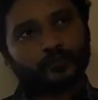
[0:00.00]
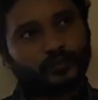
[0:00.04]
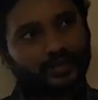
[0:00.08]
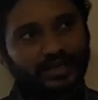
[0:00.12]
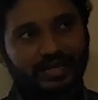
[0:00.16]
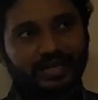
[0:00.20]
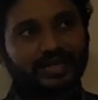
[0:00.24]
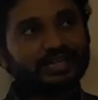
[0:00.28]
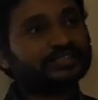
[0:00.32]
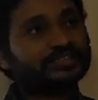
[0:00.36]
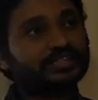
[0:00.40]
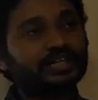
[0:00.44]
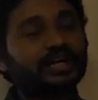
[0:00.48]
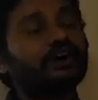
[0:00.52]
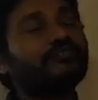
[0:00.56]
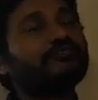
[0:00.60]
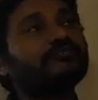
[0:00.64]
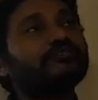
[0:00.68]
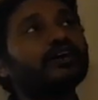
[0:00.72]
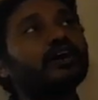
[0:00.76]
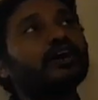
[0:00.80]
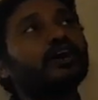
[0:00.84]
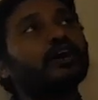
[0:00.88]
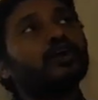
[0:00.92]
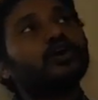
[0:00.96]
instead
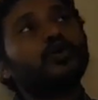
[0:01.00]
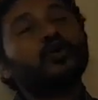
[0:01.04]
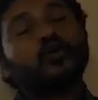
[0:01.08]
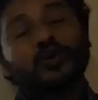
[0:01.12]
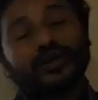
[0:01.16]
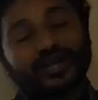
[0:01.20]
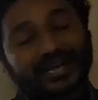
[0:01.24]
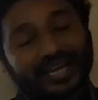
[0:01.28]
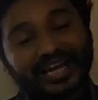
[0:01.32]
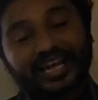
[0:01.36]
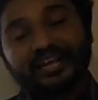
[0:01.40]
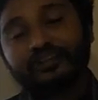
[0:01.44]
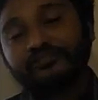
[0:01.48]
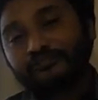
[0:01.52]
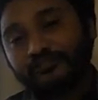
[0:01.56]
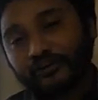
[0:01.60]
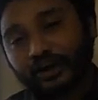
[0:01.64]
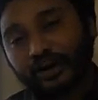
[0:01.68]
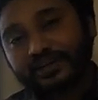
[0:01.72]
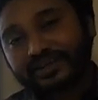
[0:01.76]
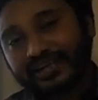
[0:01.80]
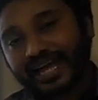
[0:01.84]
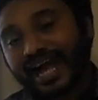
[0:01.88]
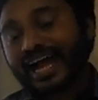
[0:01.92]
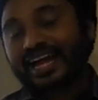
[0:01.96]
of looking
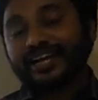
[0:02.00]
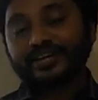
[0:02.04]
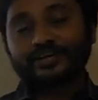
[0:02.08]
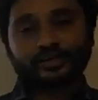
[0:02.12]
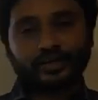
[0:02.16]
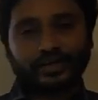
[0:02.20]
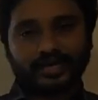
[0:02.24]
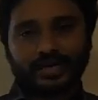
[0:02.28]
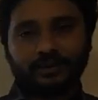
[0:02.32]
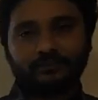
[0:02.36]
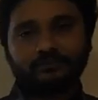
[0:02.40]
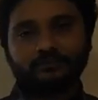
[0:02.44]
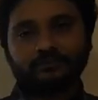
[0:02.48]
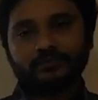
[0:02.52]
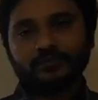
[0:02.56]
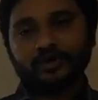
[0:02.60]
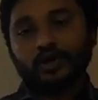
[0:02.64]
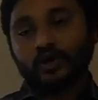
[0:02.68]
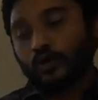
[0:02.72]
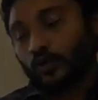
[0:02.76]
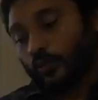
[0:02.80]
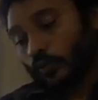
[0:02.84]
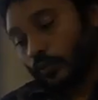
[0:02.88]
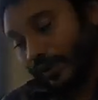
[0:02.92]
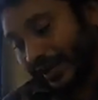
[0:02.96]
for the antonym,
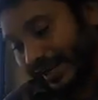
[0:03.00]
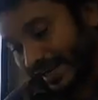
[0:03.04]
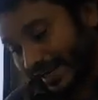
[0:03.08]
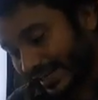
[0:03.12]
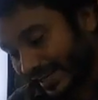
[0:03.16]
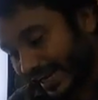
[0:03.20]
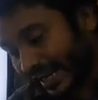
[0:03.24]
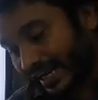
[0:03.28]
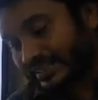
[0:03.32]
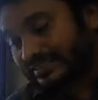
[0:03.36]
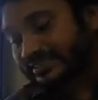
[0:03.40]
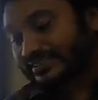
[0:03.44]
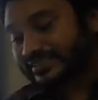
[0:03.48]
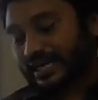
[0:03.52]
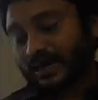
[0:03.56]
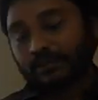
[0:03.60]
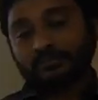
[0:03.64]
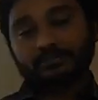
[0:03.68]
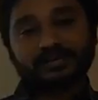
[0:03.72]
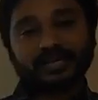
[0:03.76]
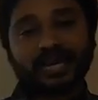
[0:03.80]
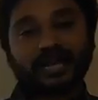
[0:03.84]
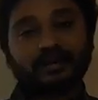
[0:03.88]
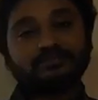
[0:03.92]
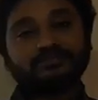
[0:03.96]
we can
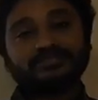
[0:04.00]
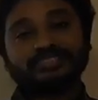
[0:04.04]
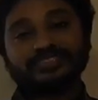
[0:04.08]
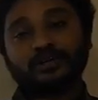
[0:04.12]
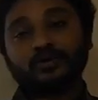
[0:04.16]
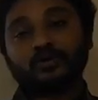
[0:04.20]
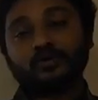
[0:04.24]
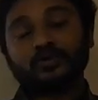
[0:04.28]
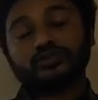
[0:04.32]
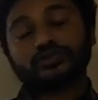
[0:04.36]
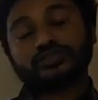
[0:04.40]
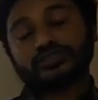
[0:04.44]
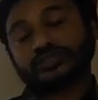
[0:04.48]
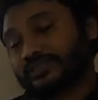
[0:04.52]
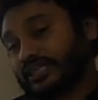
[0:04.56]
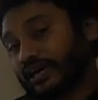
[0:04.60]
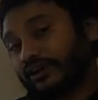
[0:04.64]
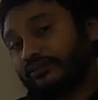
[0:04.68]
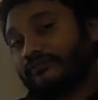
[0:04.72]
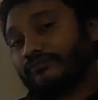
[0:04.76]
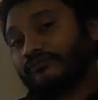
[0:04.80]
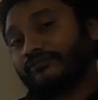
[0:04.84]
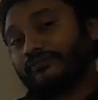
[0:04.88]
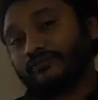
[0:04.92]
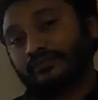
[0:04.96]
sometimes use
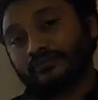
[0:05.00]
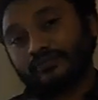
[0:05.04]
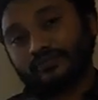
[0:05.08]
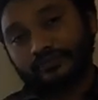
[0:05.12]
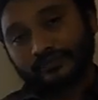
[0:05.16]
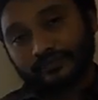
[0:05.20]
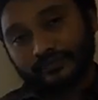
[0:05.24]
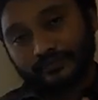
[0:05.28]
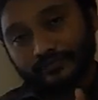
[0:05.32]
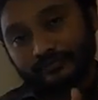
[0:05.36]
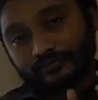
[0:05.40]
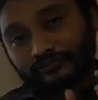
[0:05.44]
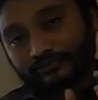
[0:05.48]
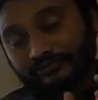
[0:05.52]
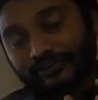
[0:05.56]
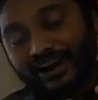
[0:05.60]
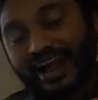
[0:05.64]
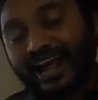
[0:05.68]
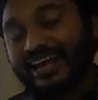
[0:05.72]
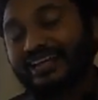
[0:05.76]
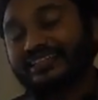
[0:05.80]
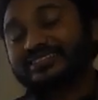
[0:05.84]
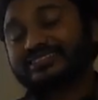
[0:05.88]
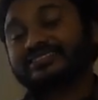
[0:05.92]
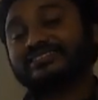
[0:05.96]
the
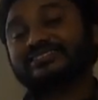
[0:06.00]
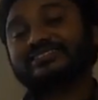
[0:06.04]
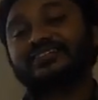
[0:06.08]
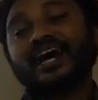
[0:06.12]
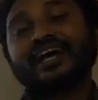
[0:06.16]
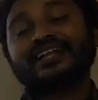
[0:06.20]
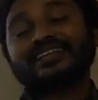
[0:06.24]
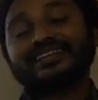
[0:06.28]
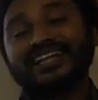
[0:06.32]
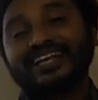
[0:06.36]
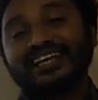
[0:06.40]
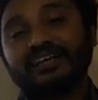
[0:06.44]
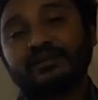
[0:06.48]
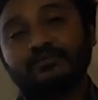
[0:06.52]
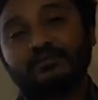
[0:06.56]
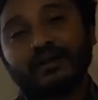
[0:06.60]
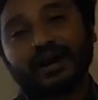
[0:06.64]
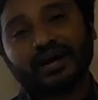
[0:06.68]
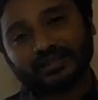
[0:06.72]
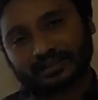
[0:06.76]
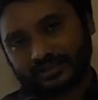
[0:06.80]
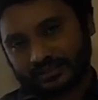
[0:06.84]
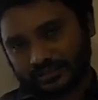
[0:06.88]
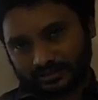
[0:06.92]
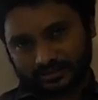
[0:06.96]
phrase nothing
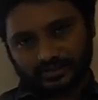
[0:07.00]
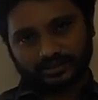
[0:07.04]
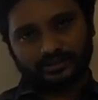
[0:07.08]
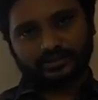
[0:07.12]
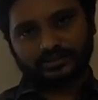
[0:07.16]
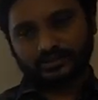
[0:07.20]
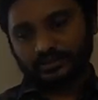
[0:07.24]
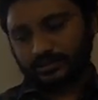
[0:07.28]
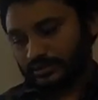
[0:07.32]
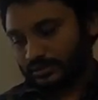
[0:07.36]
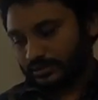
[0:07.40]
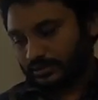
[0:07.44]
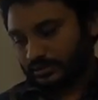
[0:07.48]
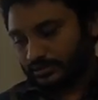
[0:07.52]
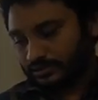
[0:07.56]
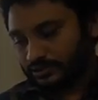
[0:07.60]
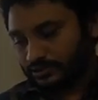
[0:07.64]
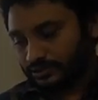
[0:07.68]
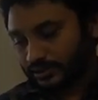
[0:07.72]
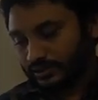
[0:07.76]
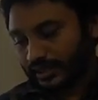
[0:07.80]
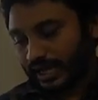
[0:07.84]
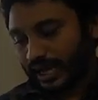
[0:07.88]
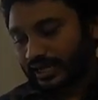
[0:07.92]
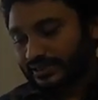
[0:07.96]
but.
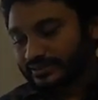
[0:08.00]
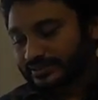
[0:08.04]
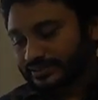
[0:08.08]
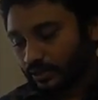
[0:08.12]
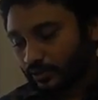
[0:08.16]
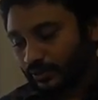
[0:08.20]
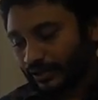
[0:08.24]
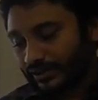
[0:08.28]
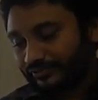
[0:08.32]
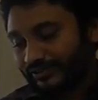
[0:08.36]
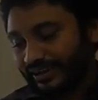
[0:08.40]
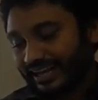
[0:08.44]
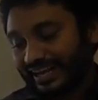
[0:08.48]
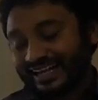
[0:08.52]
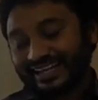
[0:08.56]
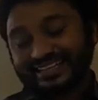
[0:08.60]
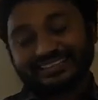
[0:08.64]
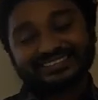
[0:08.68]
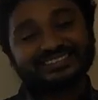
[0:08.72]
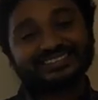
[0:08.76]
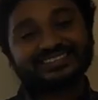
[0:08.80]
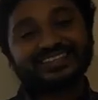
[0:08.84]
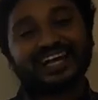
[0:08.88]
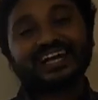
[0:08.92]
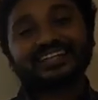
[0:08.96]
So the answer will be, he
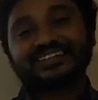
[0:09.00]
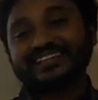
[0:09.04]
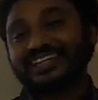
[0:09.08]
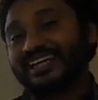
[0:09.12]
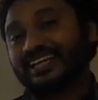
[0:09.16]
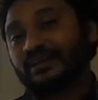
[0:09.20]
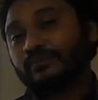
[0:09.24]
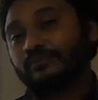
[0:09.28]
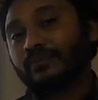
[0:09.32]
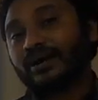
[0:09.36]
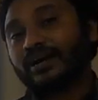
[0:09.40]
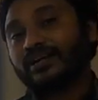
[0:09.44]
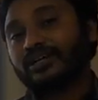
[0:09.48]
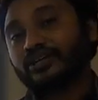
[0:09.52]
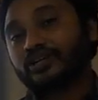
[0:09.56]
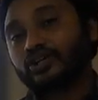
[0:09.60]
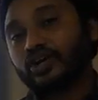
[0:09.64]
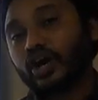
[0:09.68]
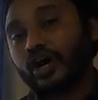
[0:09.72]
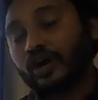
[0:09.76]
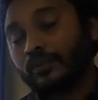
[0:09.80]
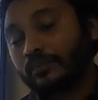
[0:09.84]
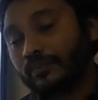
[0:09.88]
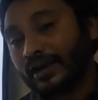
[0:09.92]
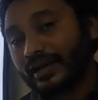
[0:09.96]
is nothing but
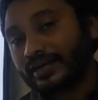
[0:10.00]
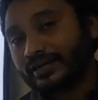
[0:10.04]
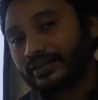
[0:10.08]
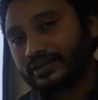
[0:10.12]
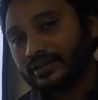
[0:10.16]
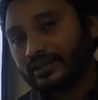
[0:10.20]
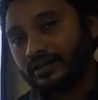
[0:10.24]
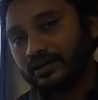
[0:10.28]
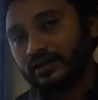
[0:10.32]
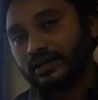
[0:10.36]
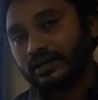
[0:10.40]
dormant.